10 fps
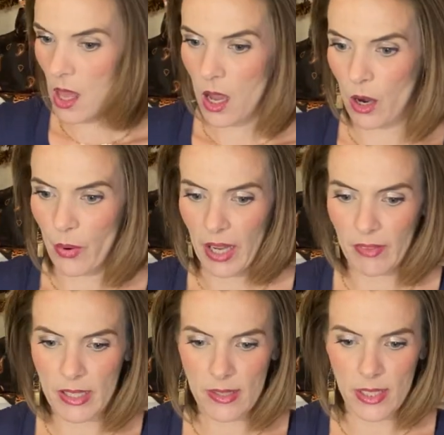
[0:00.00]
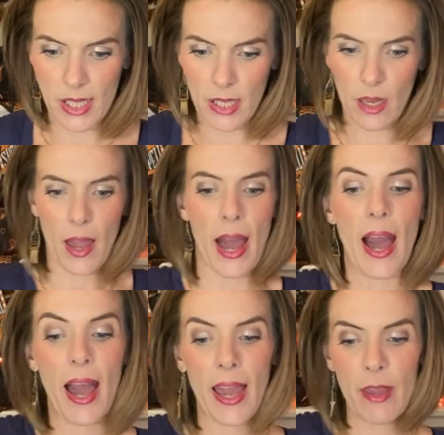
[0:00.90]
All right, let's see.
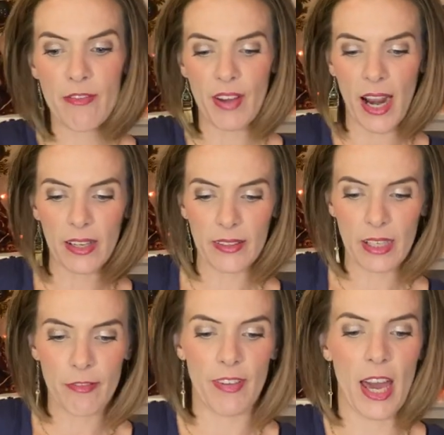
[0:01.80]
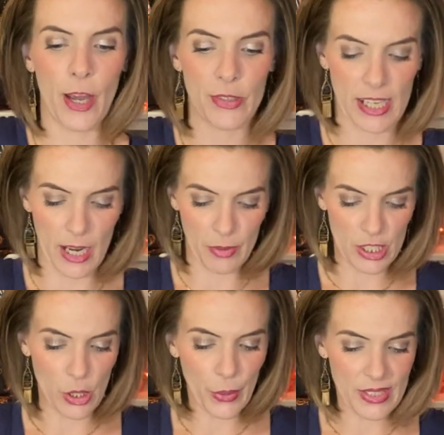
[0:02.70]
I finally found, and I was
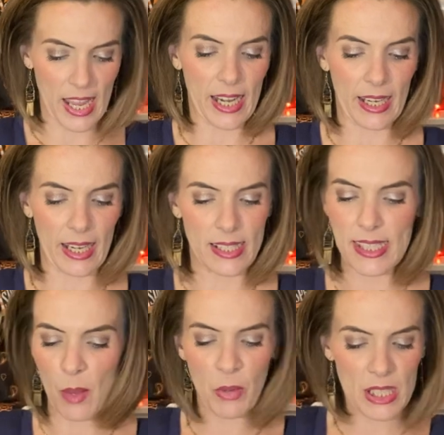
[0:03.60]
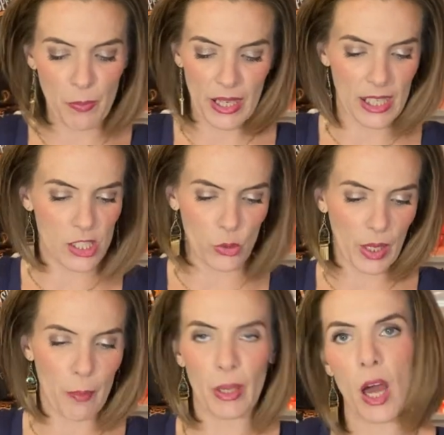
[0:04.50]
so excited, and someone's been into
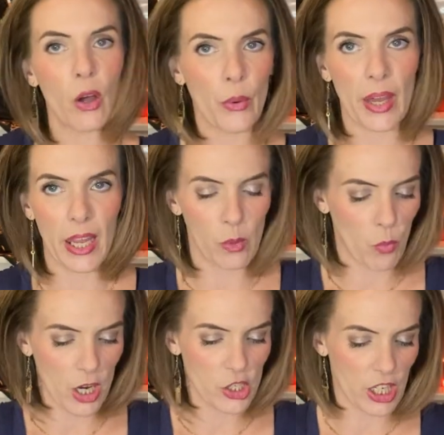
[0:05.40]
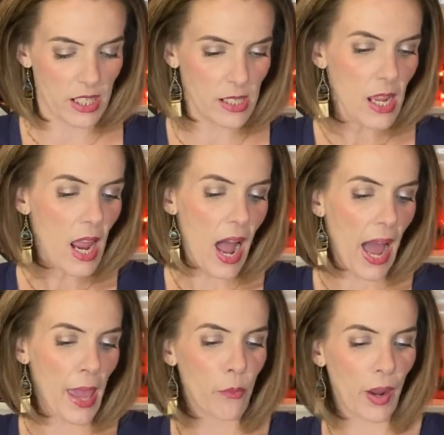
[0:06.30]
it, but I'll go ahead and wash it.
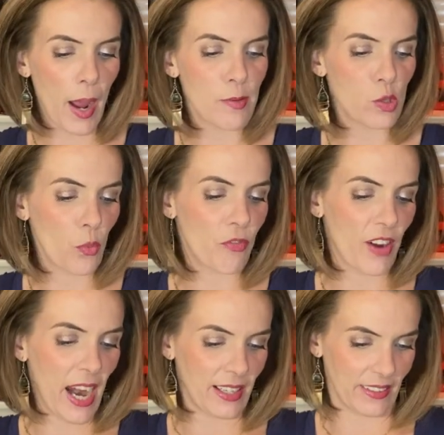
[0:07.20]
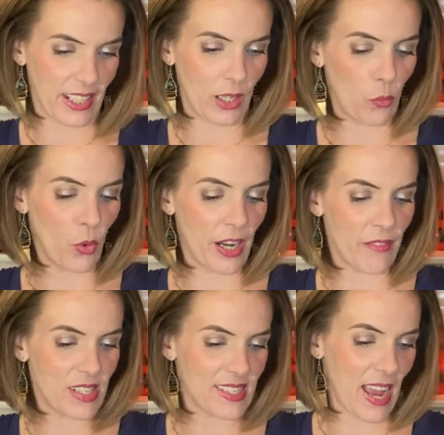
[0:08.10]
I grabbed, finally, one of
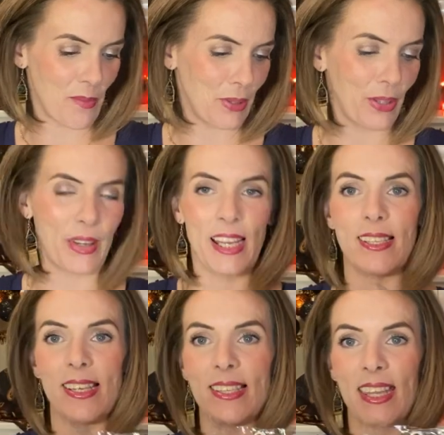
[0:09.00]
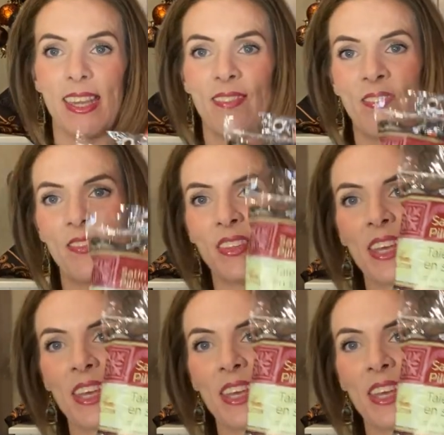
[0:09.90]
the satin pillowcases in